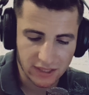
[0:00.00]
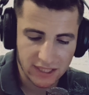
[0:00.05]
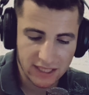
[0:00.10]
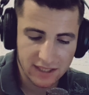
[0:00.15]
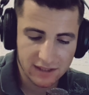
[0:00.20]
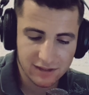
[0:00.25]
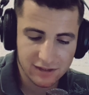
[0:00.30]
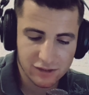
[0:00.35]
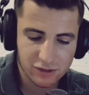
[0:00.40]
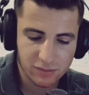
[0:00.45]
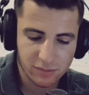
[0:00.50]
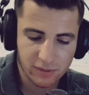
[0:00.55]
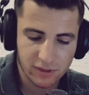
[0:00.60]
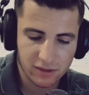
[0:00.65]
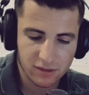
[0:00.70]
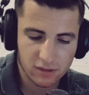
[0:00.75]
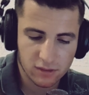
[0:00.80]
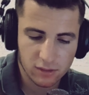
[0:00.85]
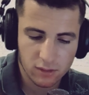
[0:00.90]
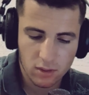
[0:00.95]
Negan
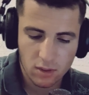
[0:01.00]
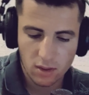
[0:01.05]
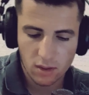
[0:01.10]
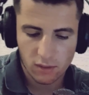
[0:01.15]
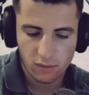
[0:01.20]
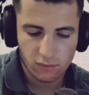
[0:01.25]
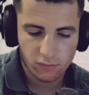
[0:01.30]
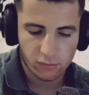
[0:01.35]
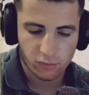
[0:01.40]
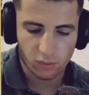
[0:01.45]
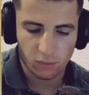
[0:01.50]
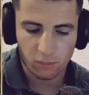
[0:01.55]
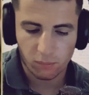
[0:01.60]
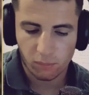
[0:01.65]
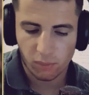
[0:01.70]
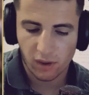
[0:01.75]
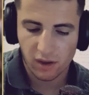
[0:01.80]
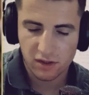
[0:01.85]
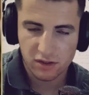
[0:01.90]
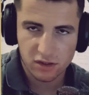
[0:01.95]
Smith from
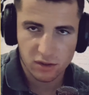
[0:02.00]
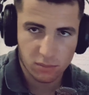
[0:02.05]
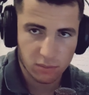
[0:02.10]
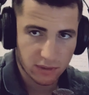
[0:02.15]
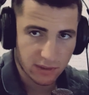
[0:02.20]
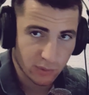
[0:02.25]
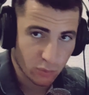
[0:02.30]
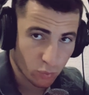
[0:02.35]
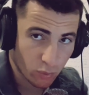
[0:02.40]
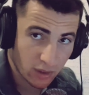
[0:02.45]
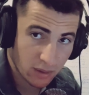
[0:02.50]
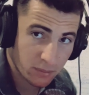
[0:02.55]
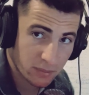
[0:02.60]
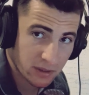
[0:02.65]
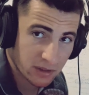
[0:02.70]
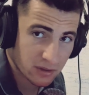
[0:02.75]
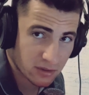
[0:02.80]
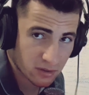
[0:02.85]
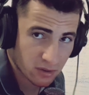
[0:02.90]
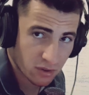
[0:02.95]
possibly 1 month